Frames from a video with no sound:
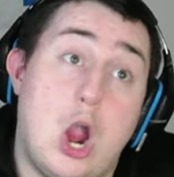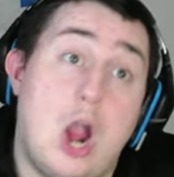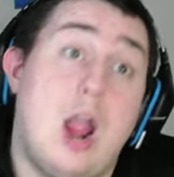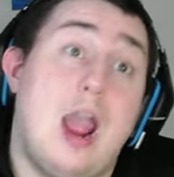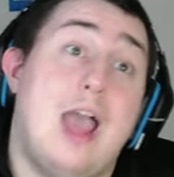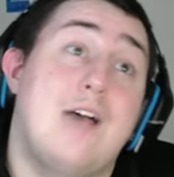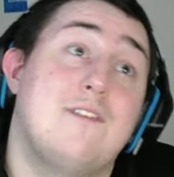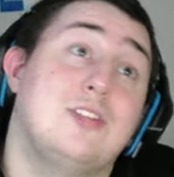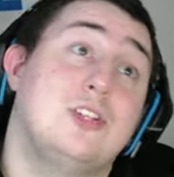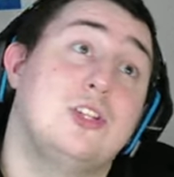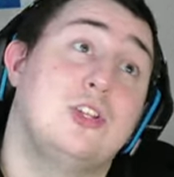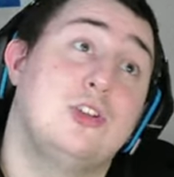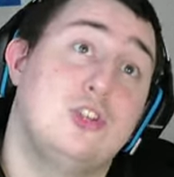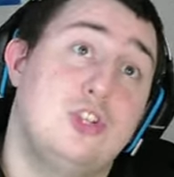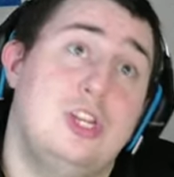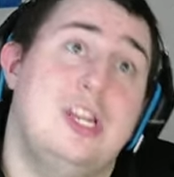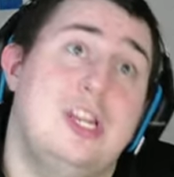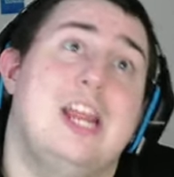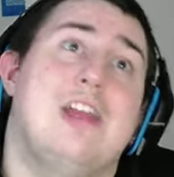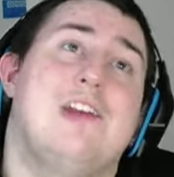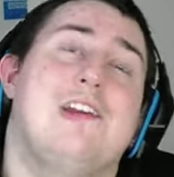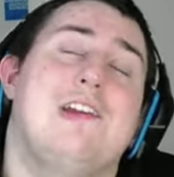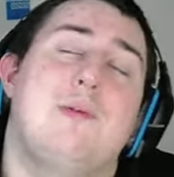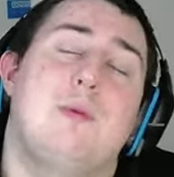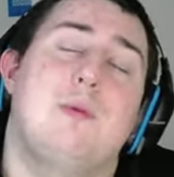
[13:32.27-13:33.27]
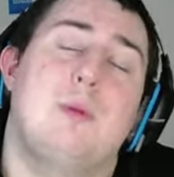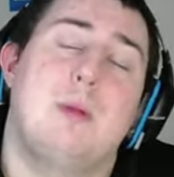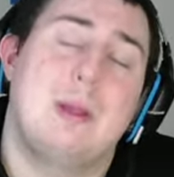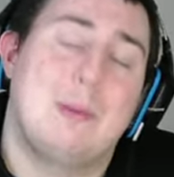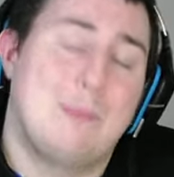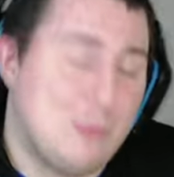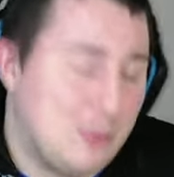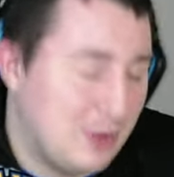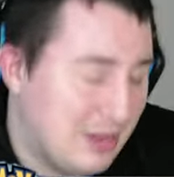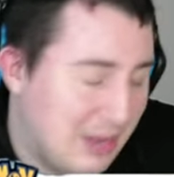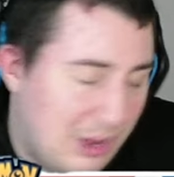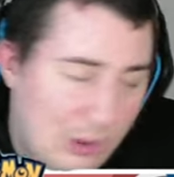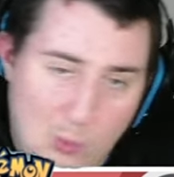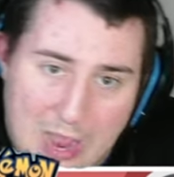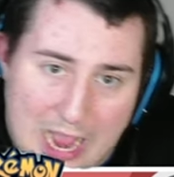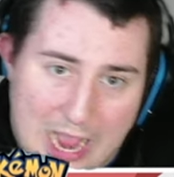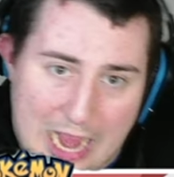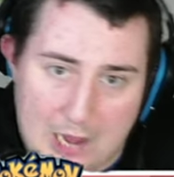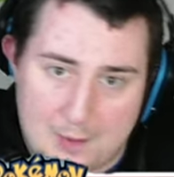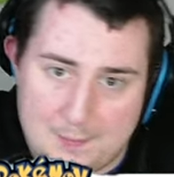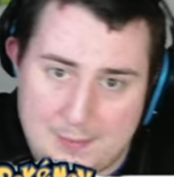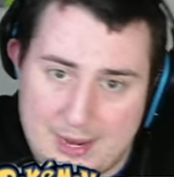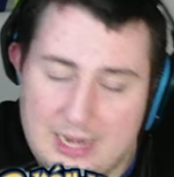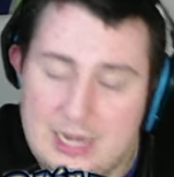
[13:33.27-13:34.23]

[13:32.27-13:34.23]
evolutionary requirement.